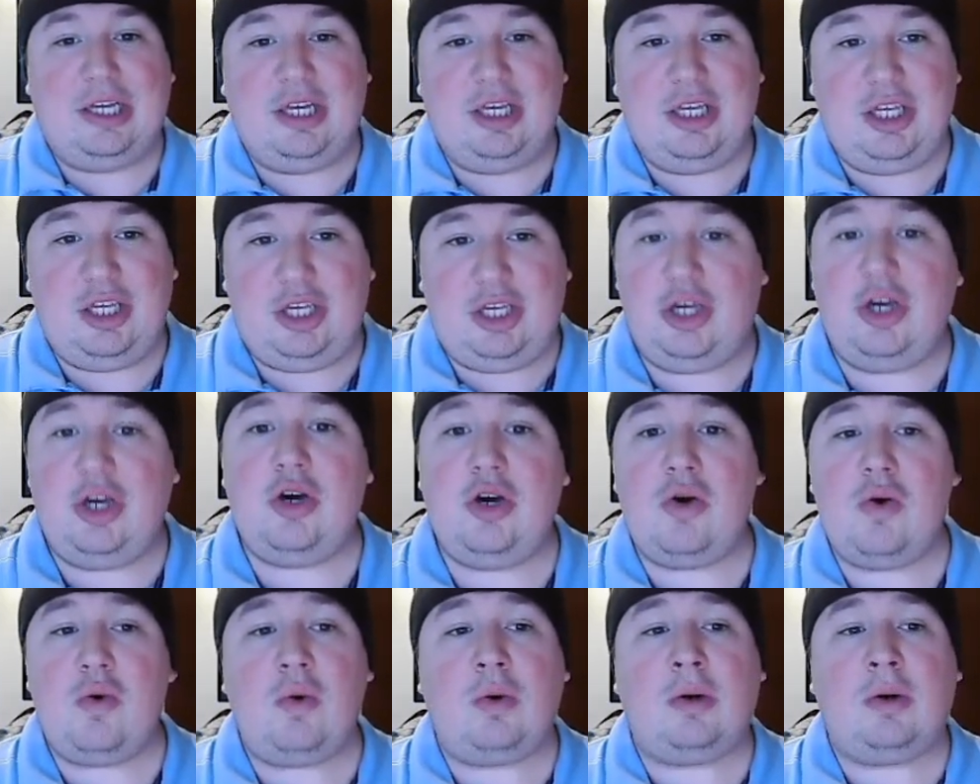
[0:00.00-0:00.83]

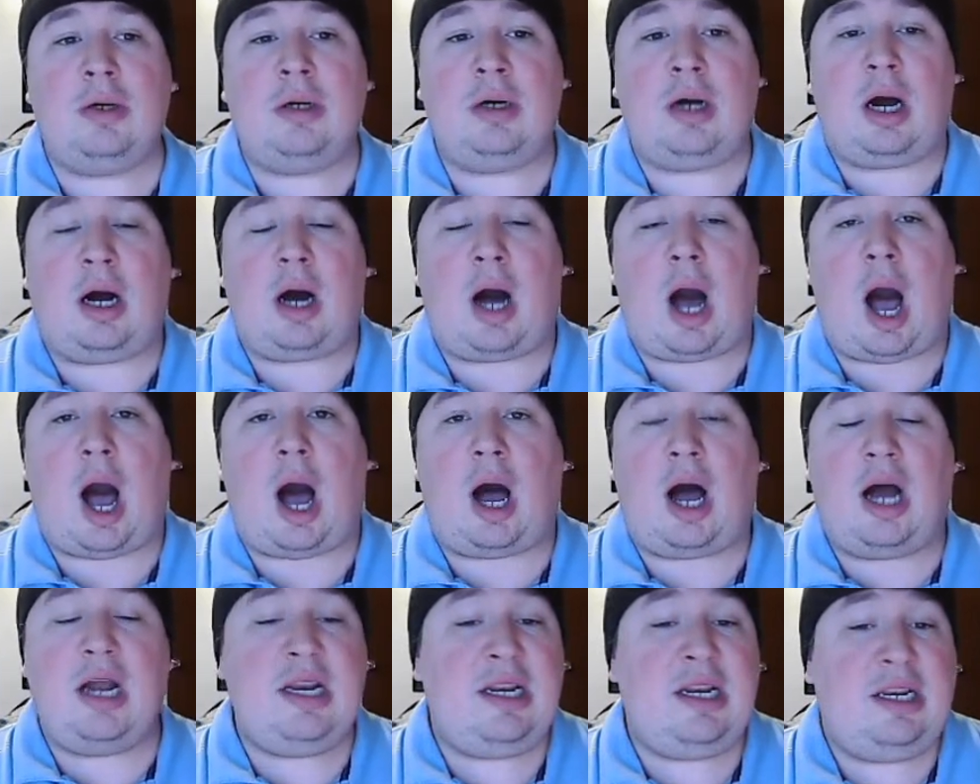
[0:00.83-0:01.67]
You,
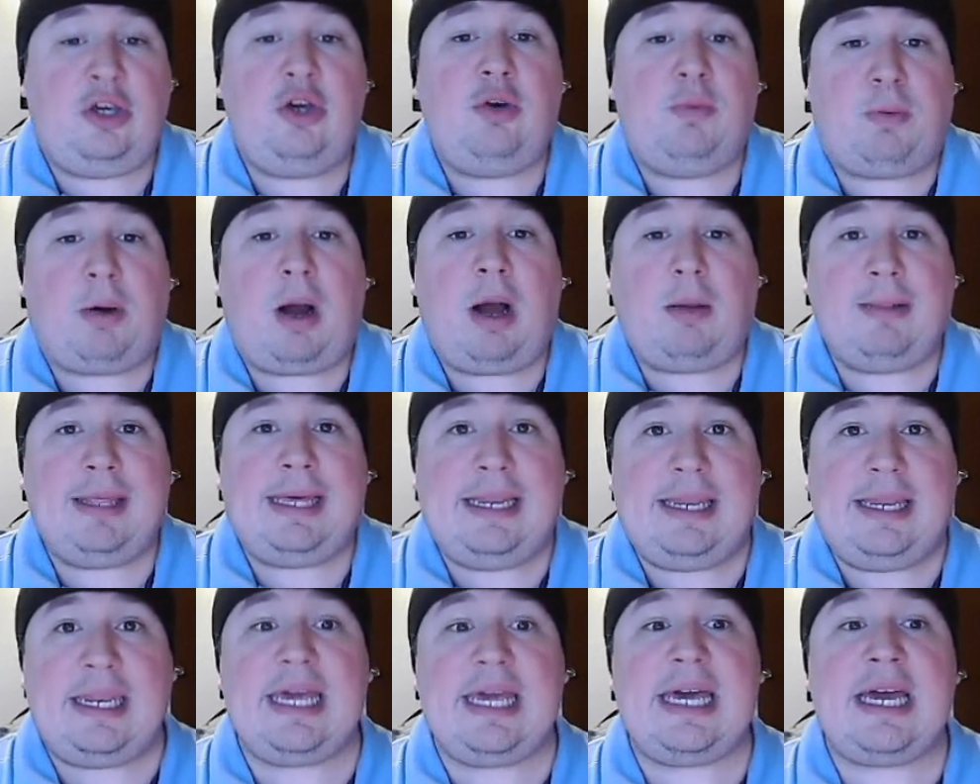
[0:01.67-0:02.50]
un, you probably
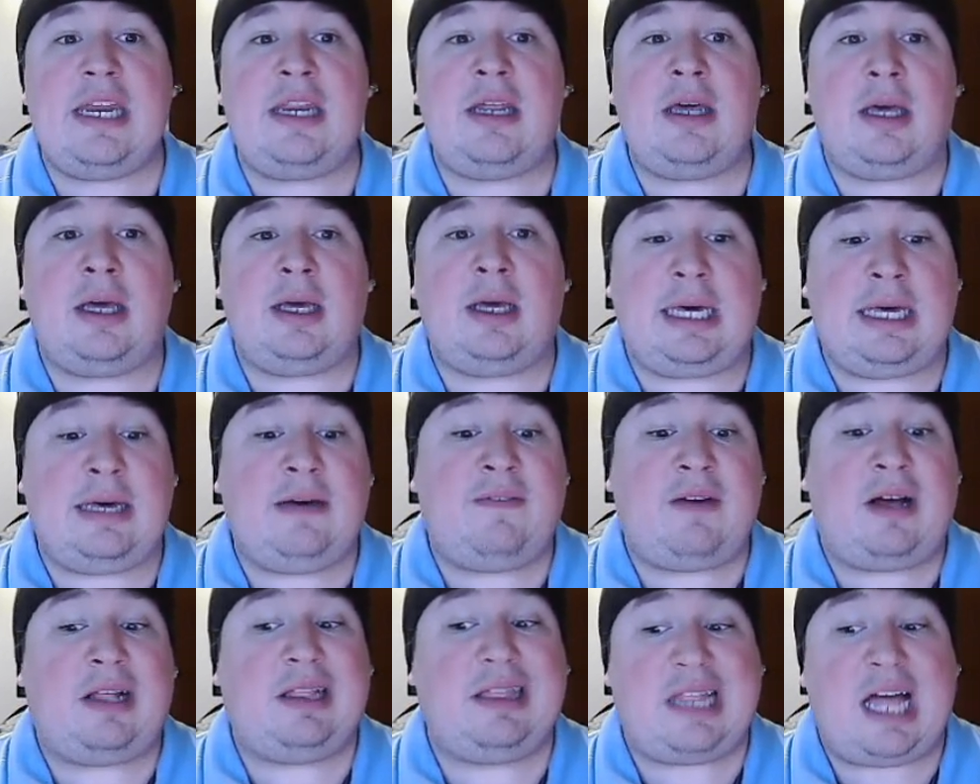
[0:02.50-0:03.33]
did
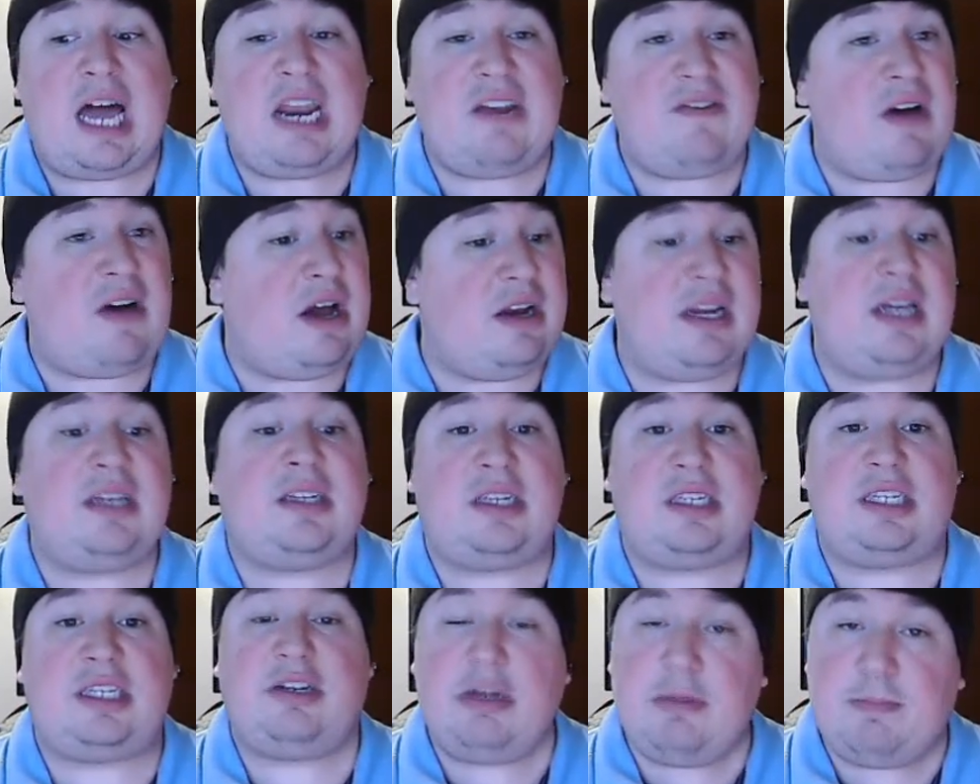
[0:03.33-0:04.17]
give a lot of
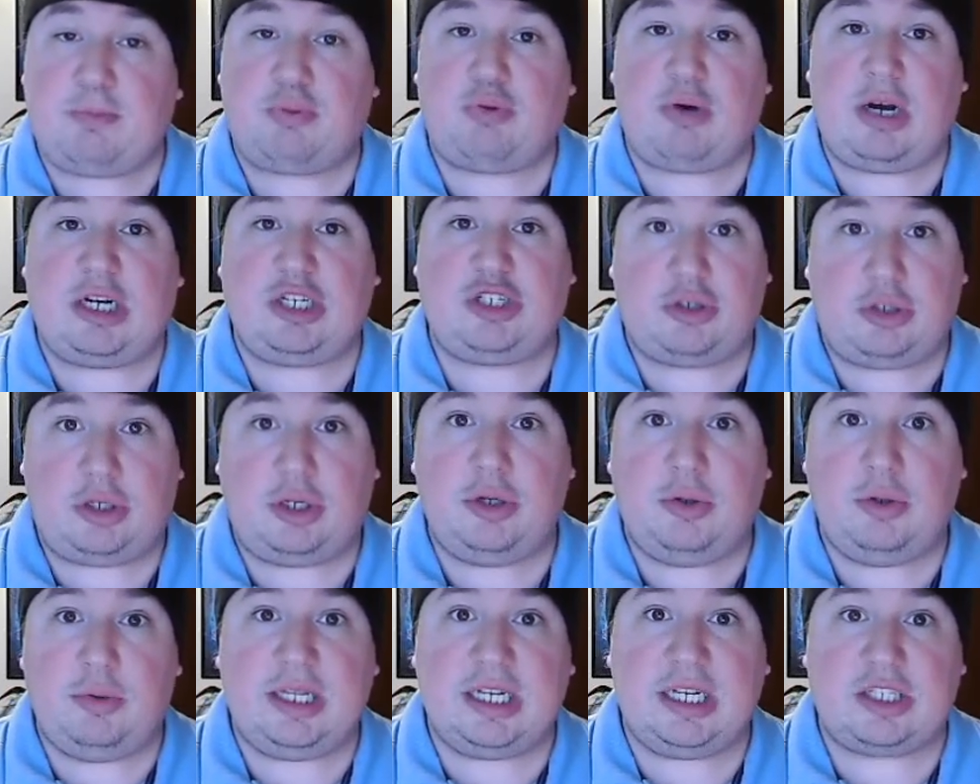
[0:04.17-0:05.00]
unnecessary pressure
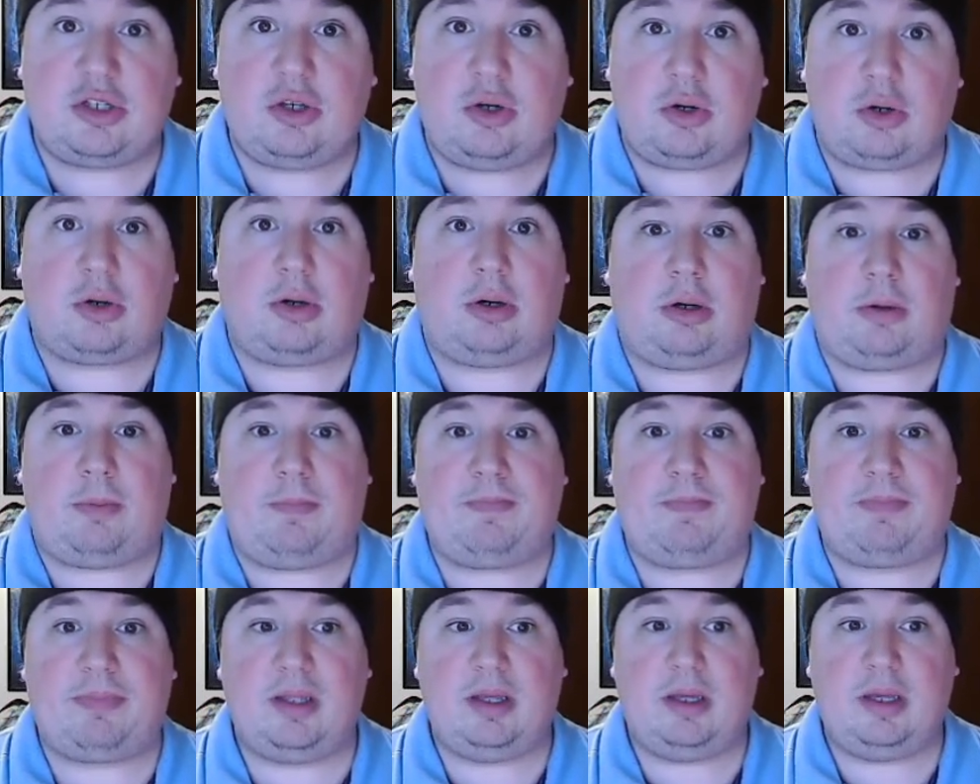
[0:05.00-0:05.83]
to this
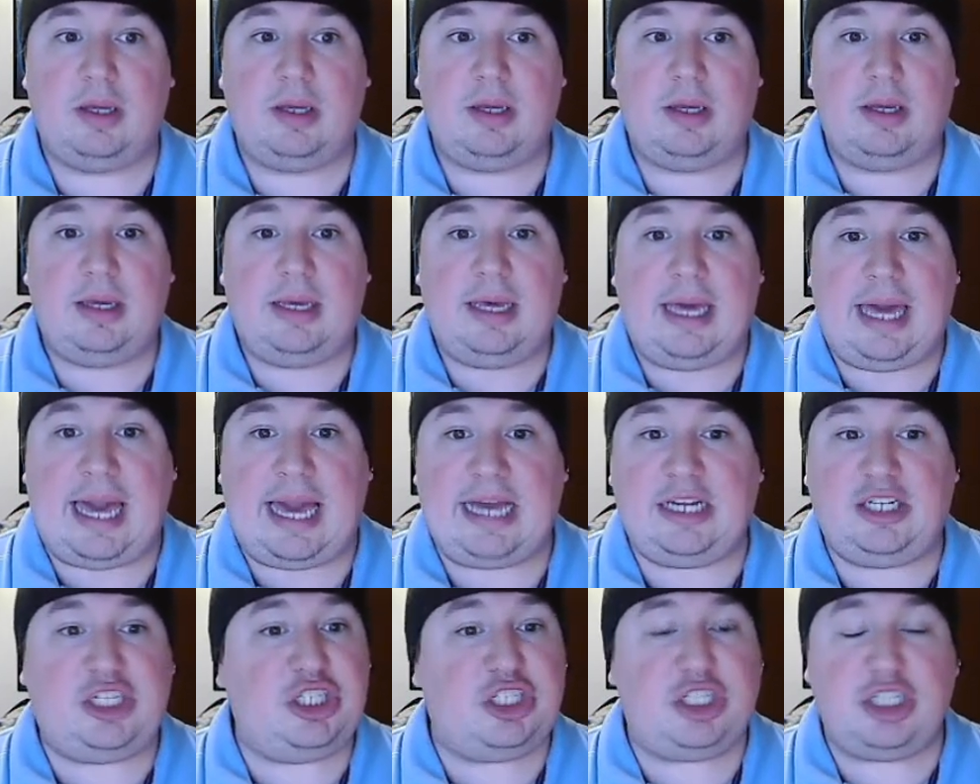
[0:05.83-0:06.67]
girl,
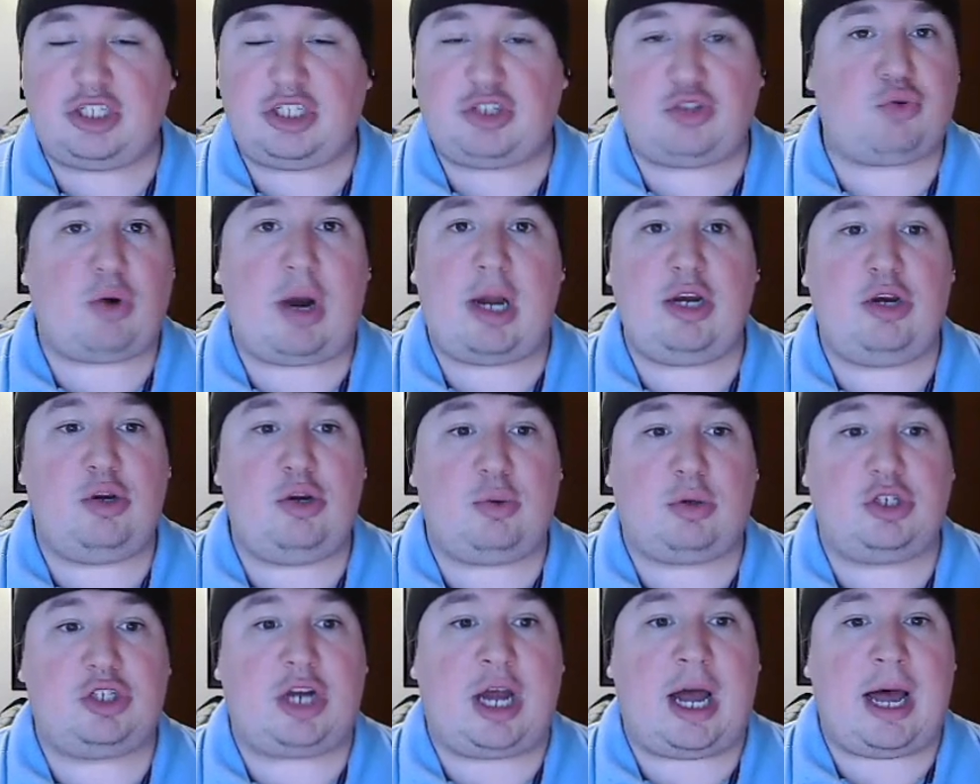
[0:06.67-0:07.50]
and she's just trying to
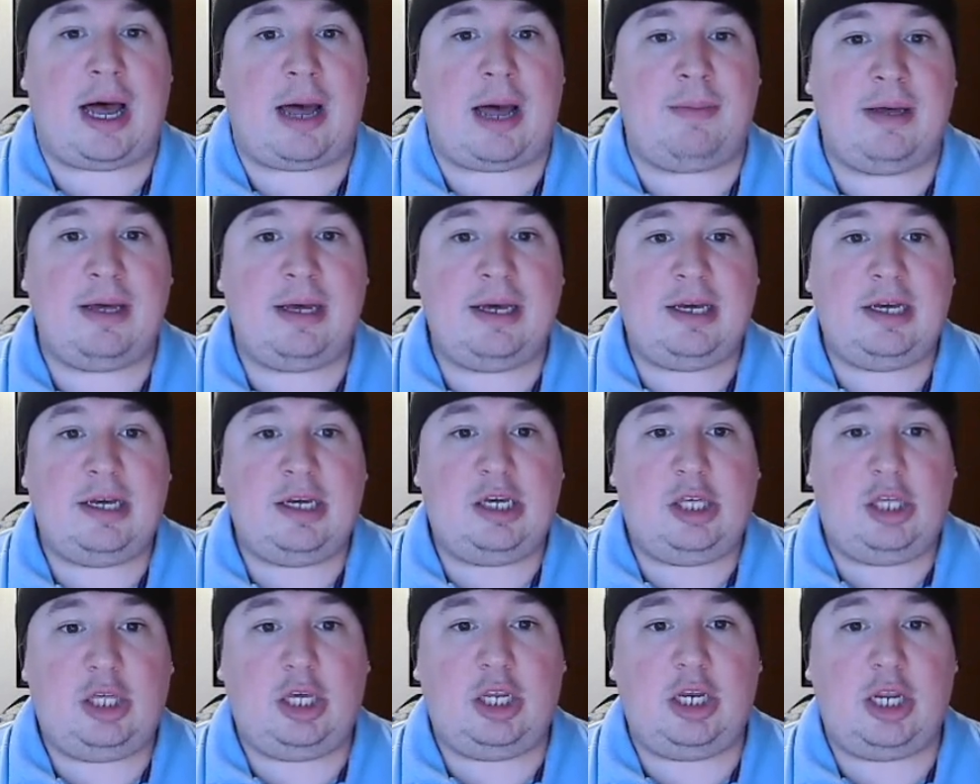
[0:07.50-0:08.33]
do her job.
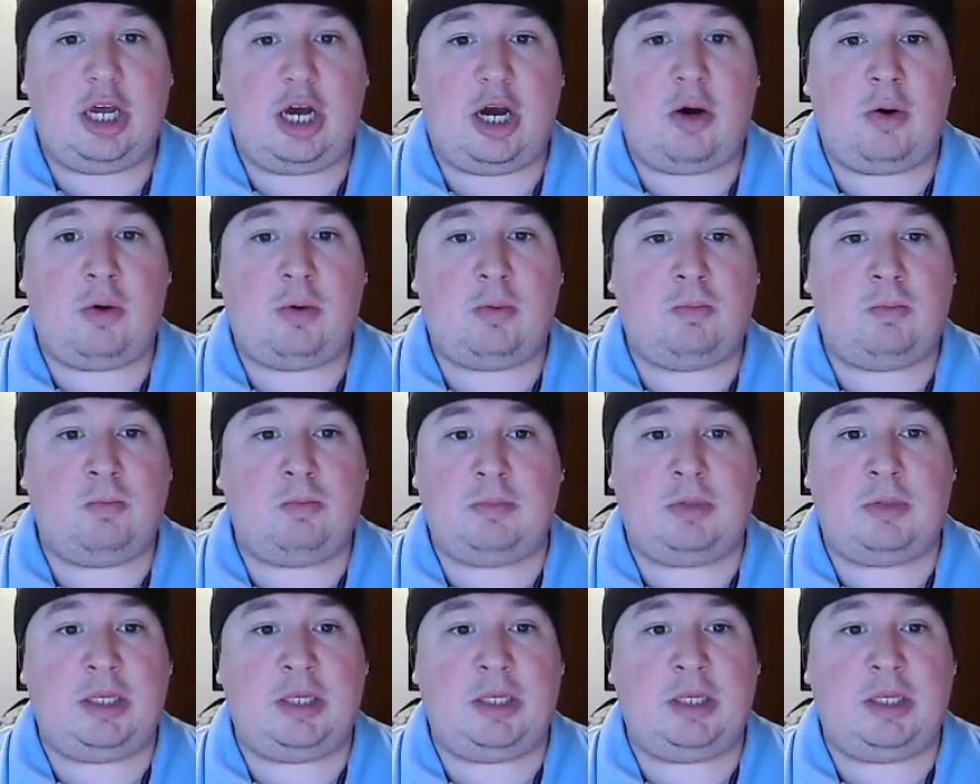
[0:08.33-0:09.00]
You know,